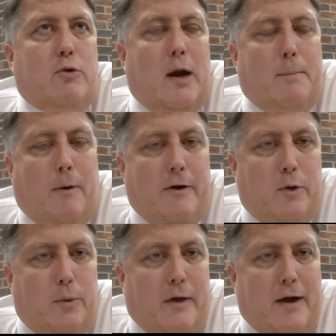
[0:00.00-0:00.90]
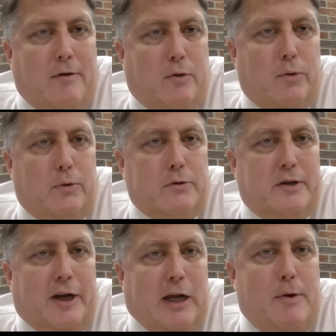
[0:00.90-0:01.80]
try to partner with high schools
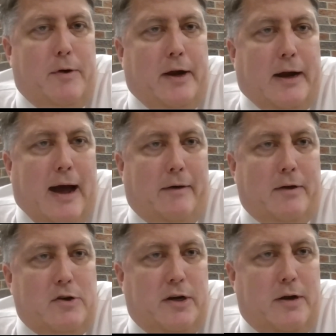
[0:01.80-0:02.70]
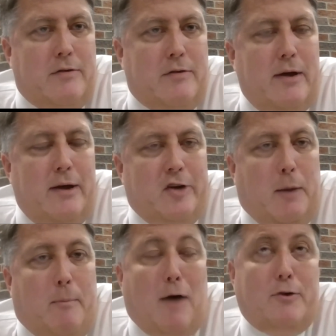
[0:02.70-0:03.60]
and community colleges to
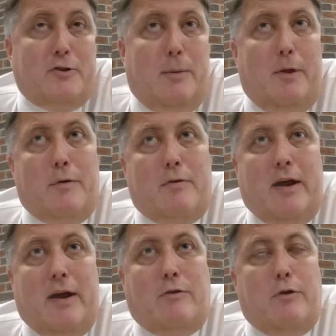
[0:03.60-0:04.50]
help offer some of those things?